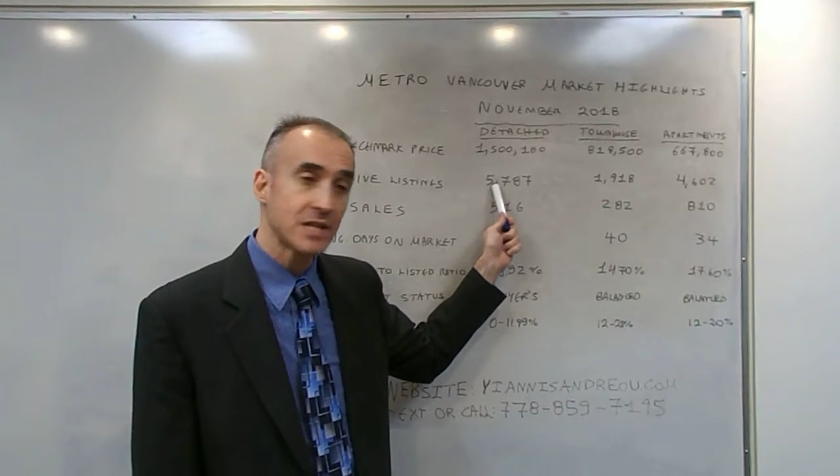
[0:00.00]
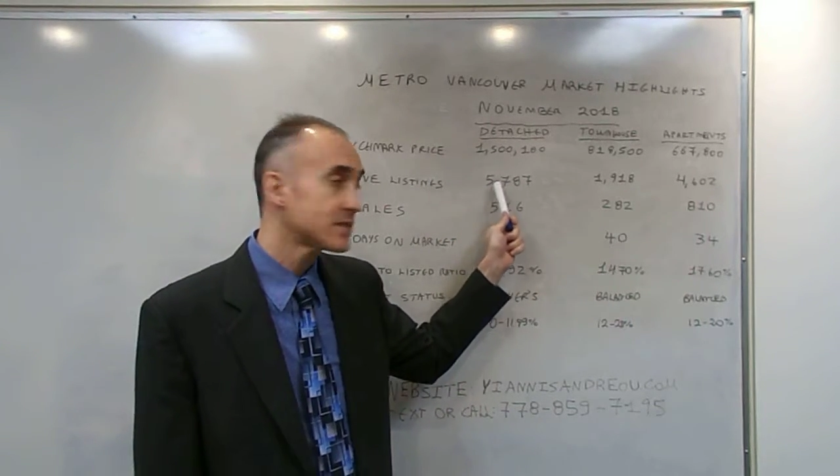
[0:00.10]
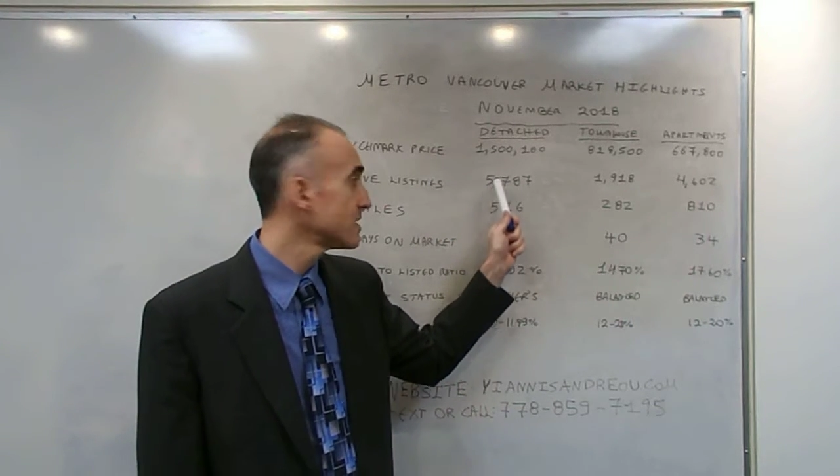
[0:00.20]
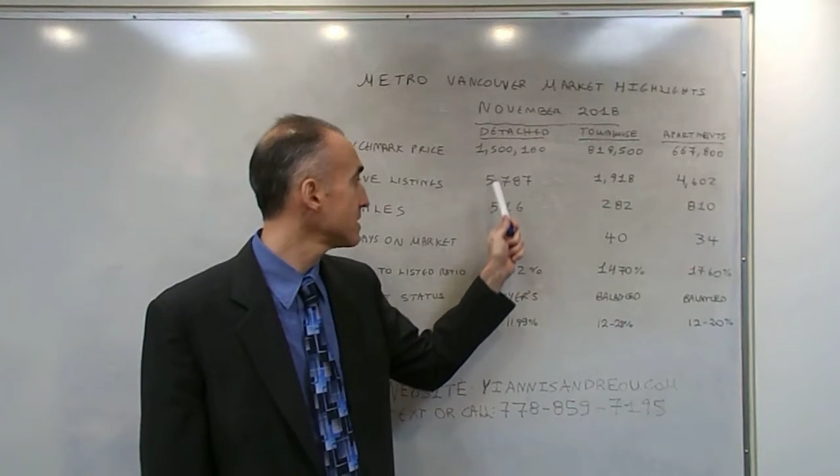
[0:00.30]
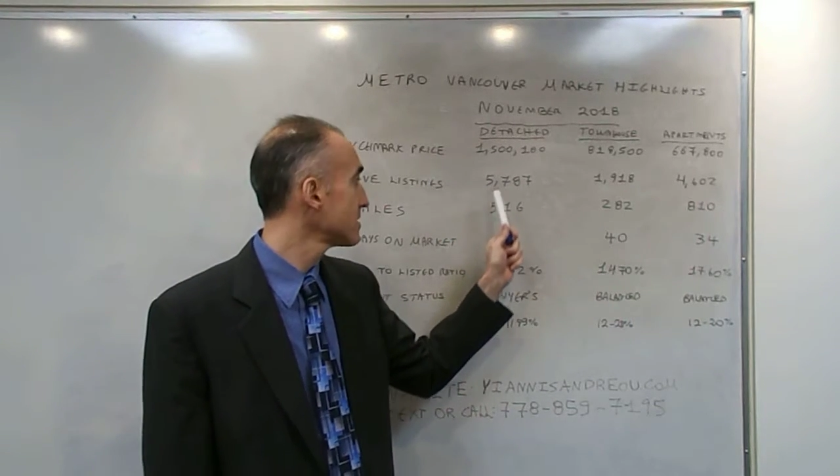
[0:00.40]

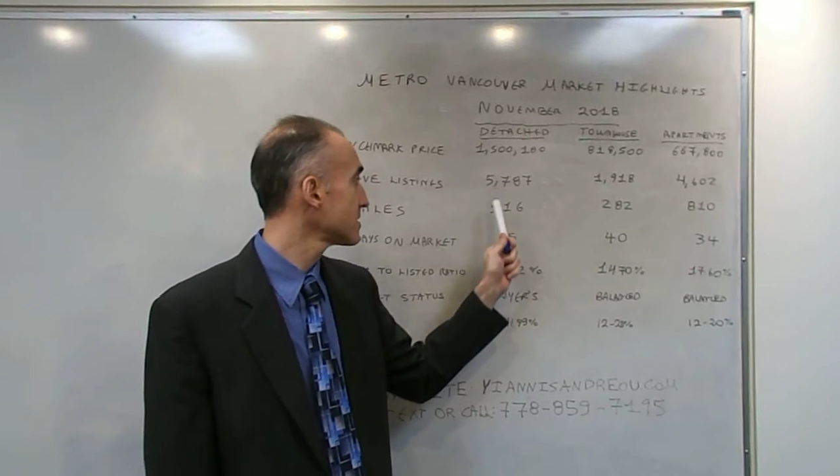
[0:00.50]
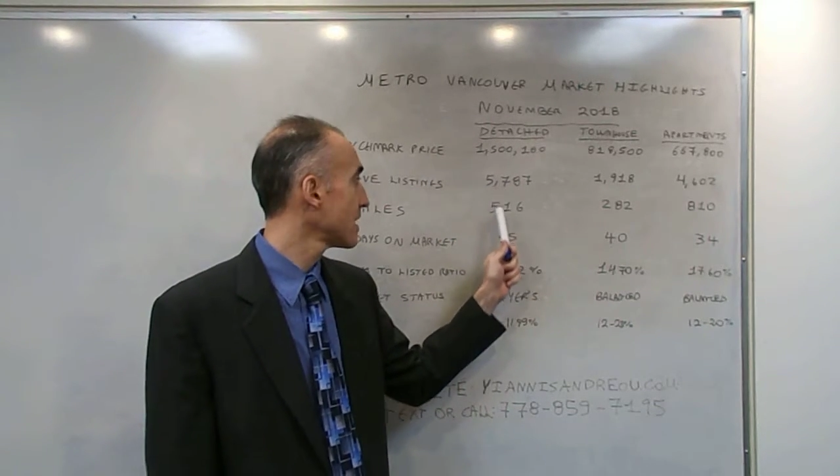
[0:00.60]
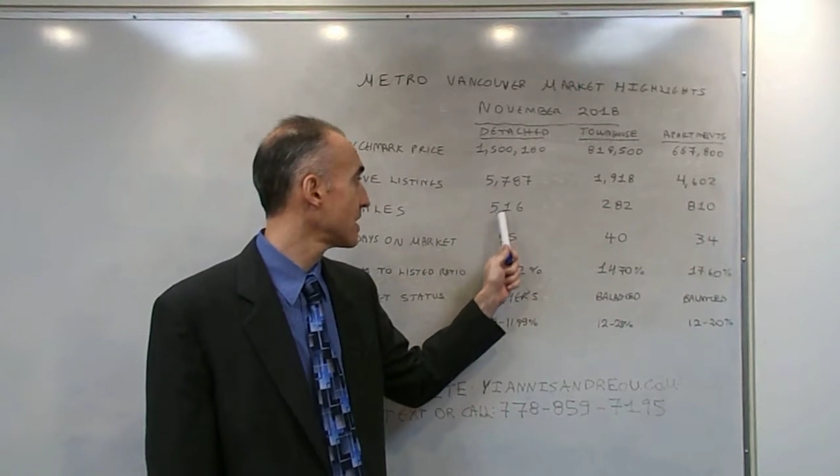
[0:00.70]
listings